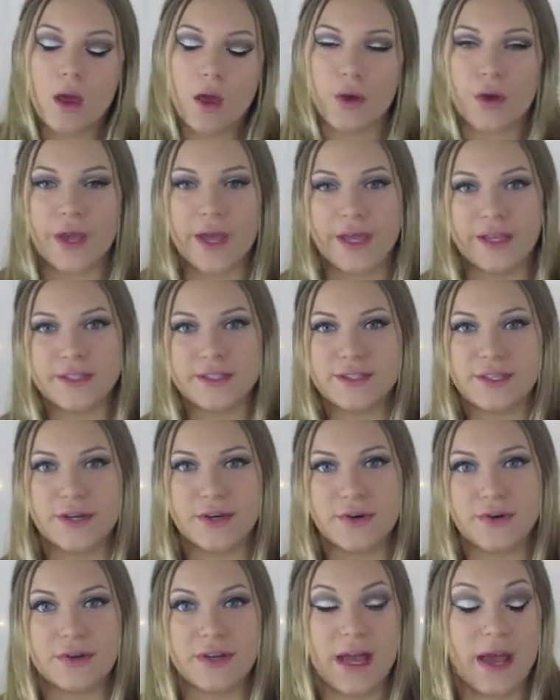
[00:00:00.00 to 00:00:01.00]
Okay, so
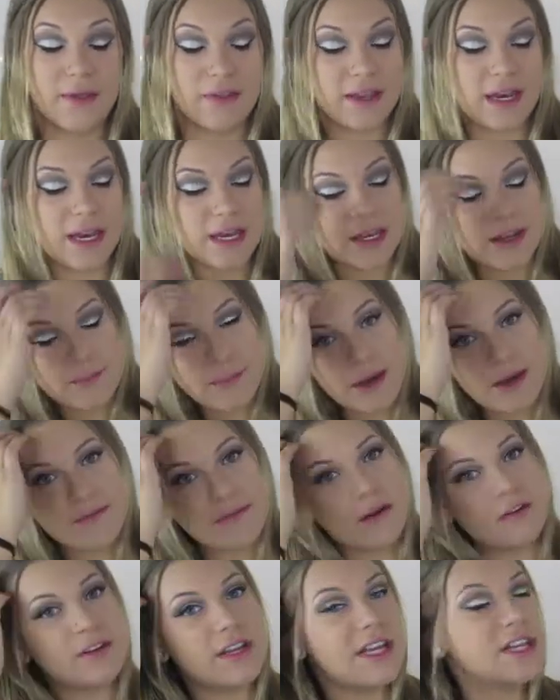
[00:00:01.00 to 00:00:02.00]
now that I did my
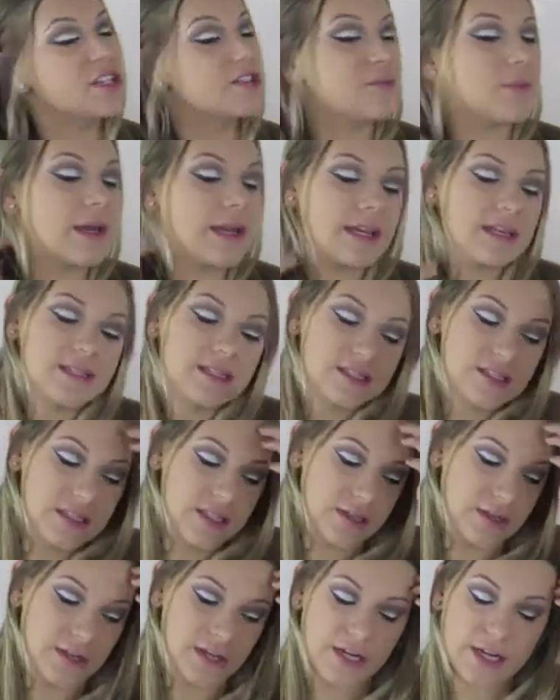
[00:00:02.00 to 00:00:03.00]
foundation, my
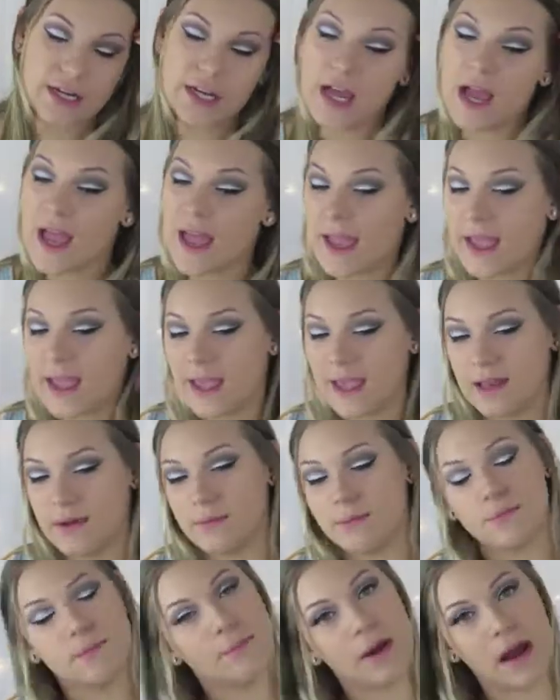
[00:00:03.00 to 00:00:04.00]
concealer,
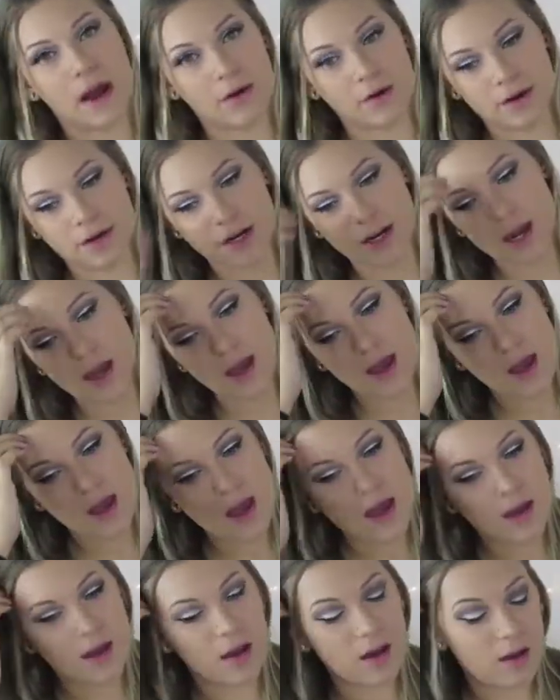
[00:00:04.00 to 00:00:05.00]
and powder,
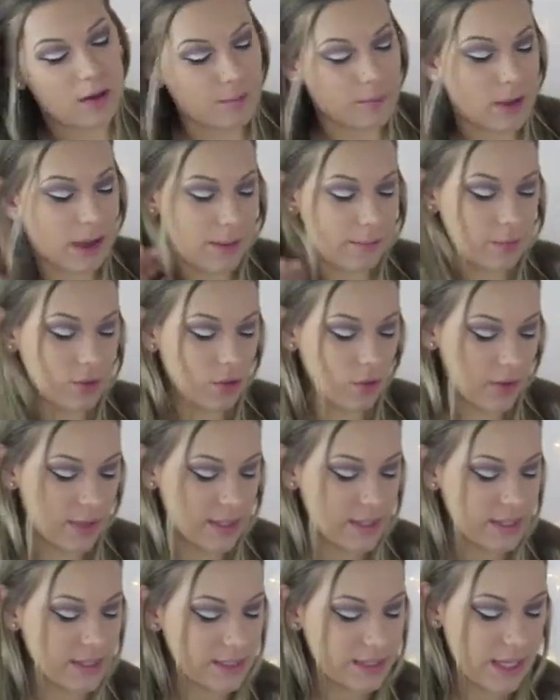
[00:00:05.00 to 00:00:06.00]
I'm
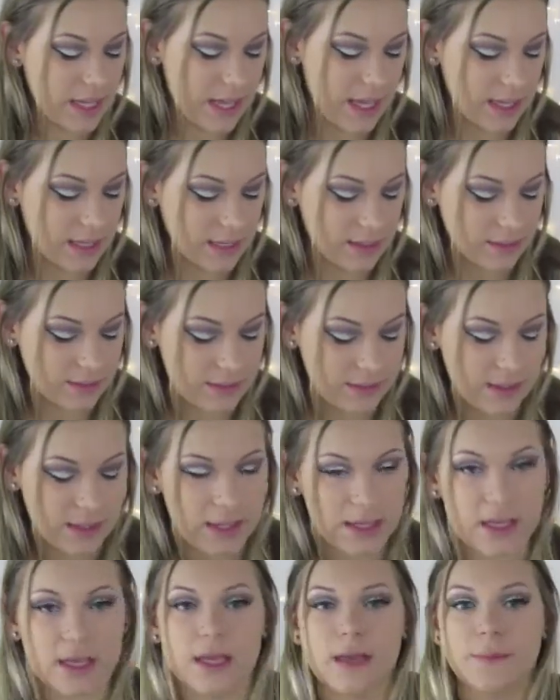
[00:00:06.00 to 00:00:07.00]
going to take
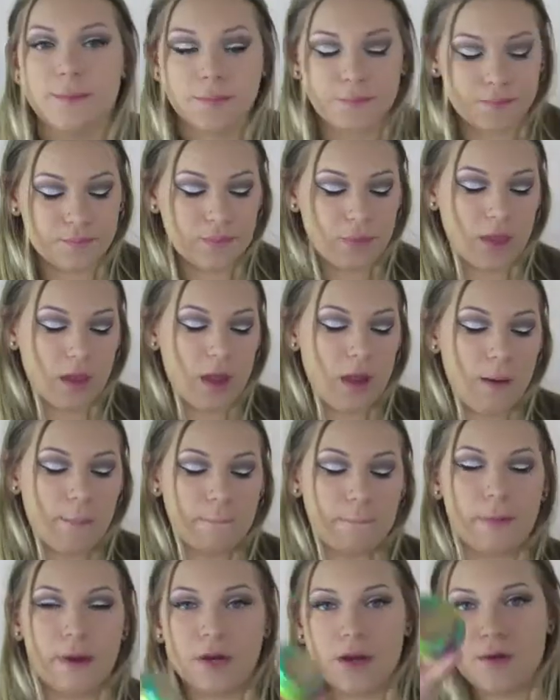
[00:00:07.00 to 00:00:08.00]
the
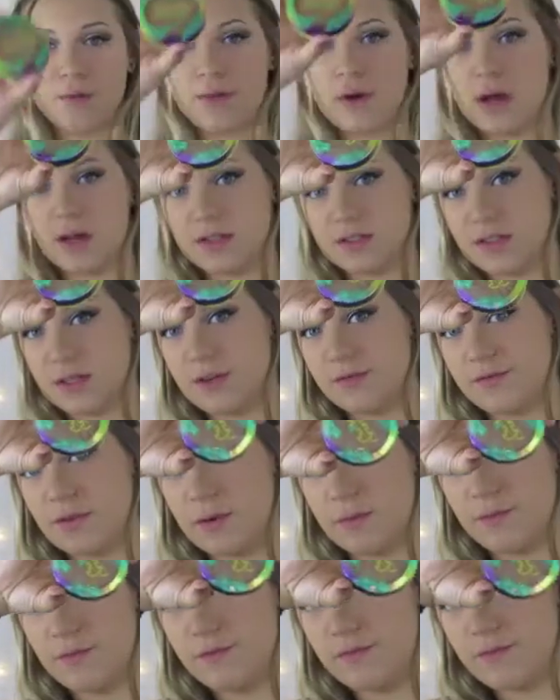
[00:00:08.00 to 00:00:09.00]
Butter Bronzer from